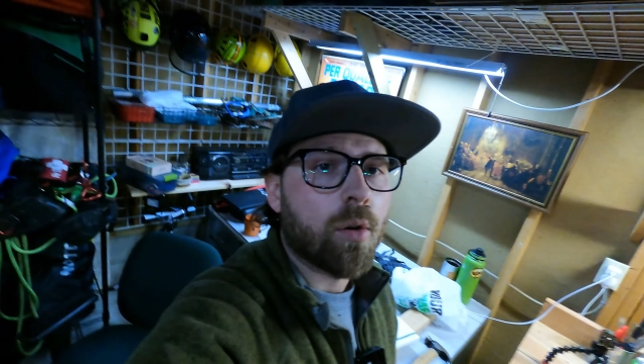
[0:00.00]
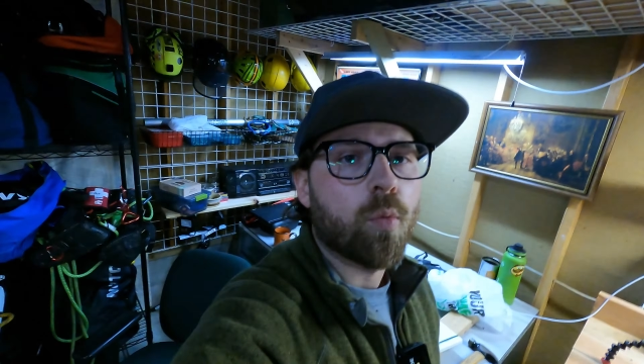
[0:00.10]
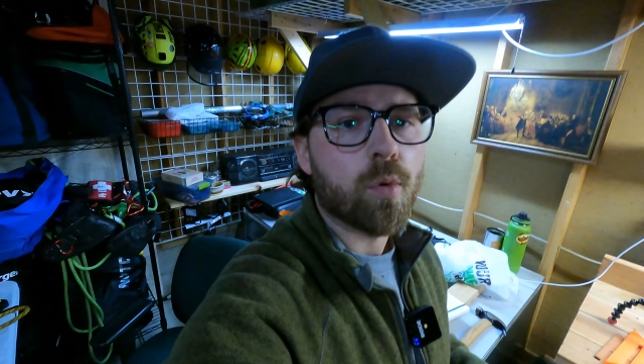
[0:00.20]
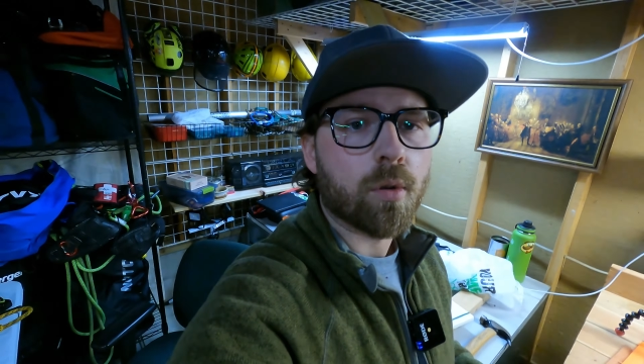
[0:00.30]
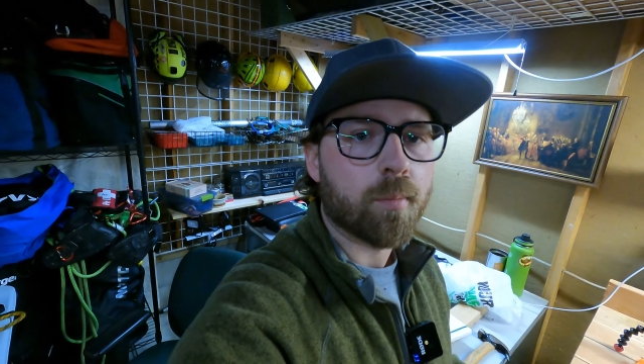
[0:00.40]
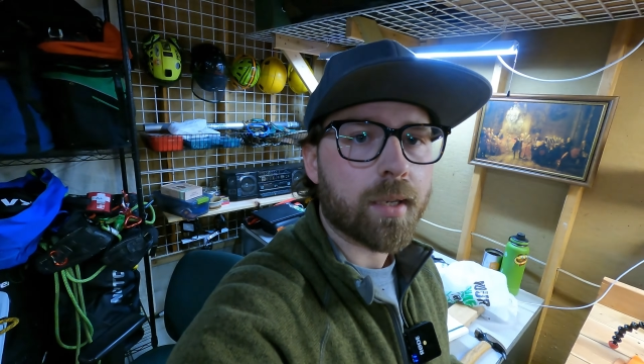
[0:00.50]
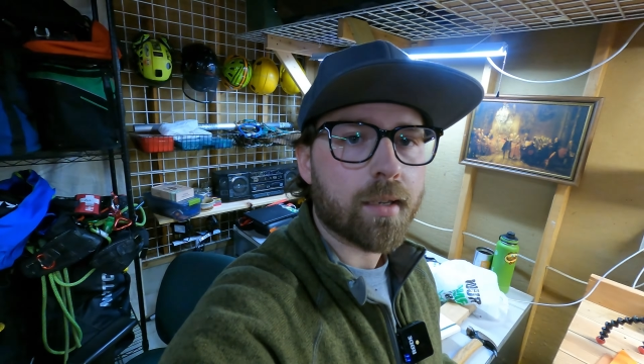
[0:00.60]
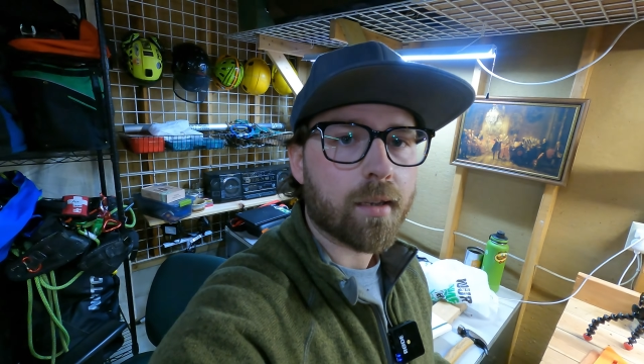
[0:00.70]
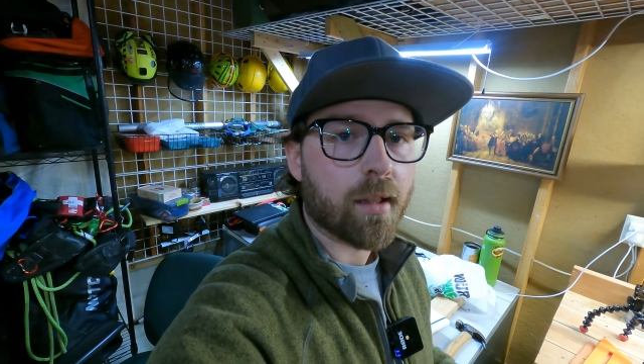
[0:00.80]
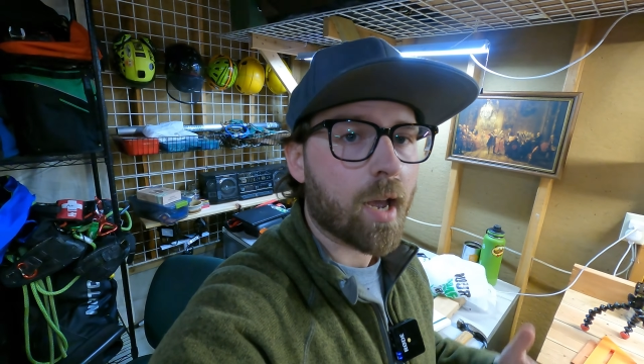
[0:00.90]
we'll
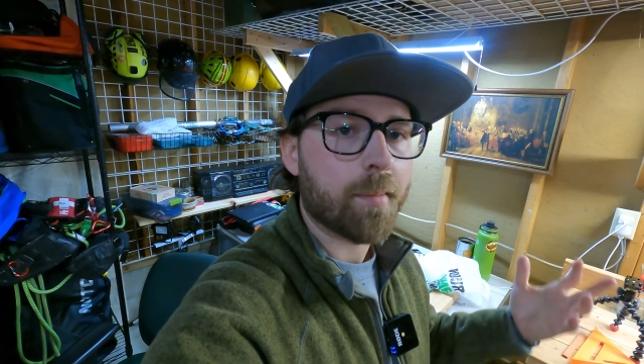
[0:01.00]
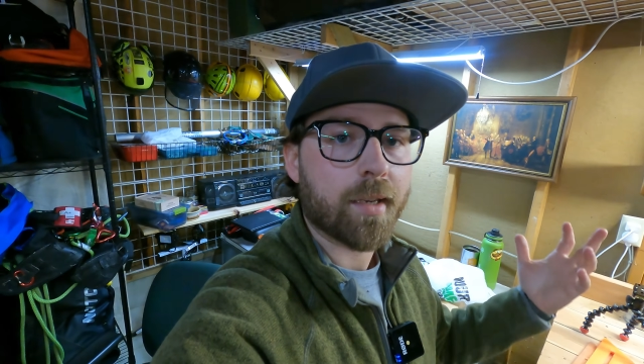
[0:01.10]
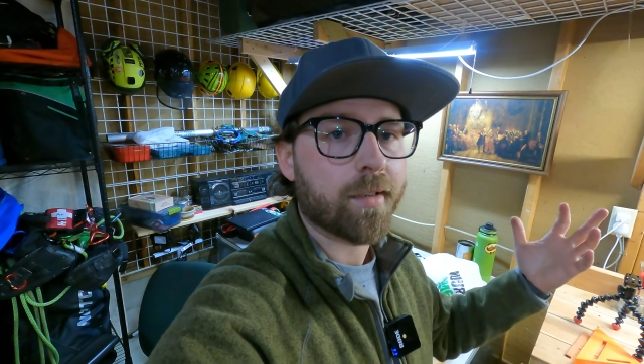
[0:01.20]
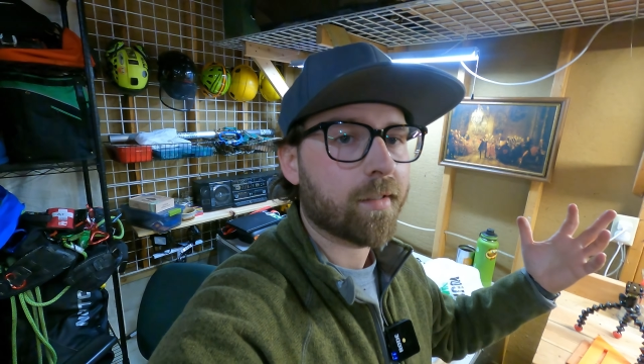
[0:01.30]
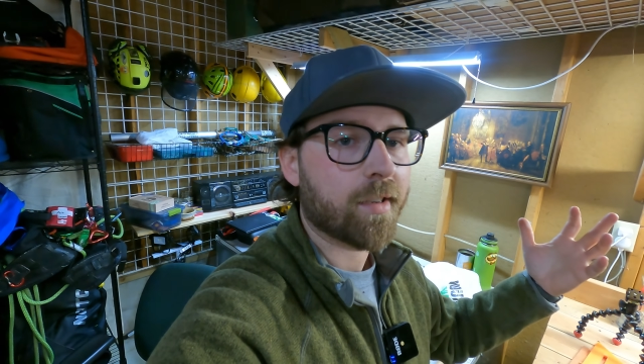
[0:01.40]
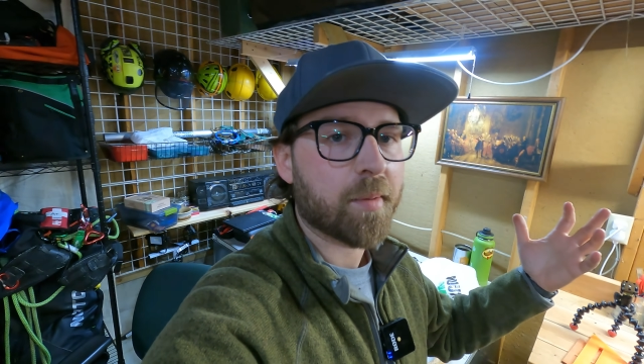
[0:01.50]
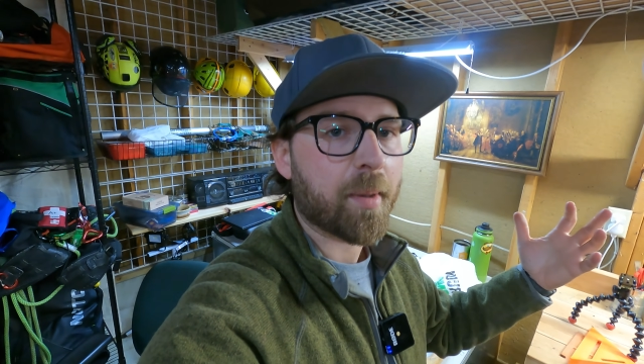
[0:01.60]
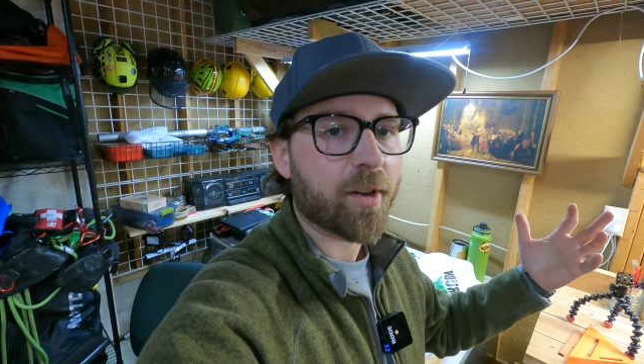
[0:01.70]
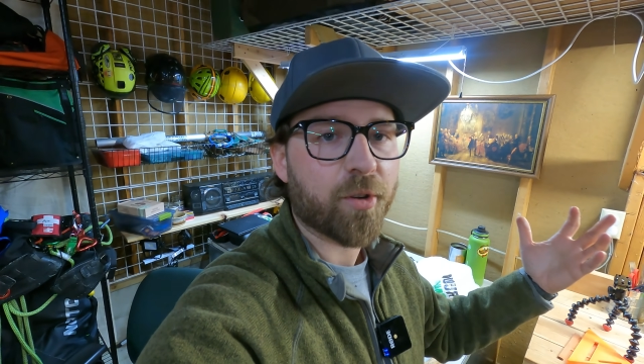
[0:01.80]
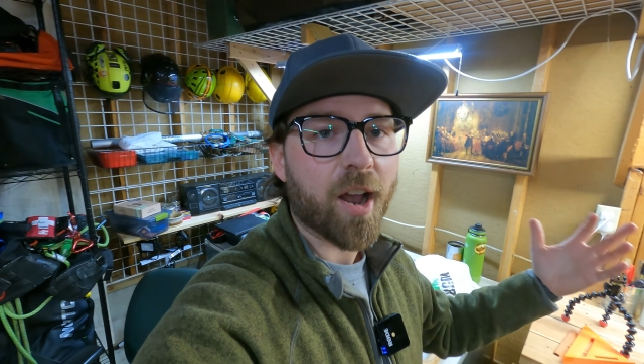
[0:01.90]
be climbing in
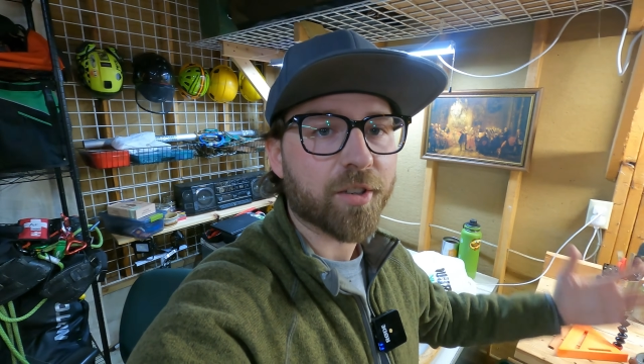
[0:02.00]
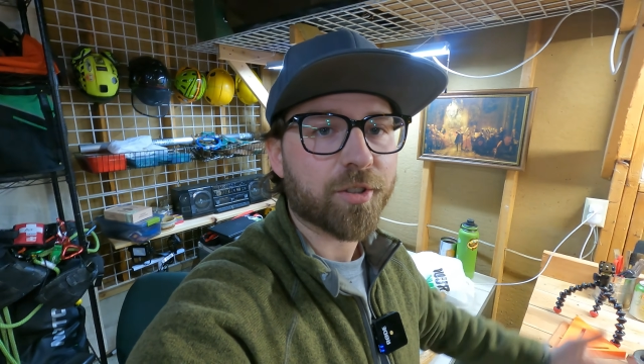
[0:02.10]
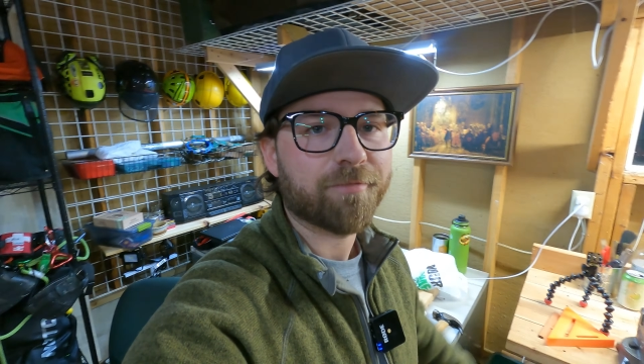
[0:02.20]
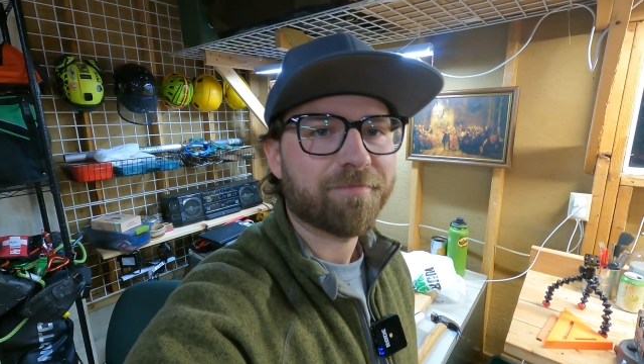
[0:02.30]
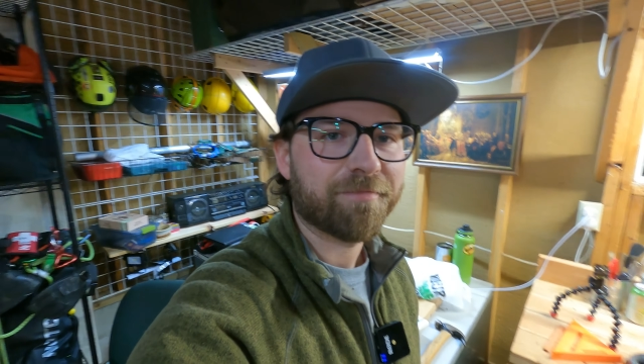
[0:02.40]
my garage.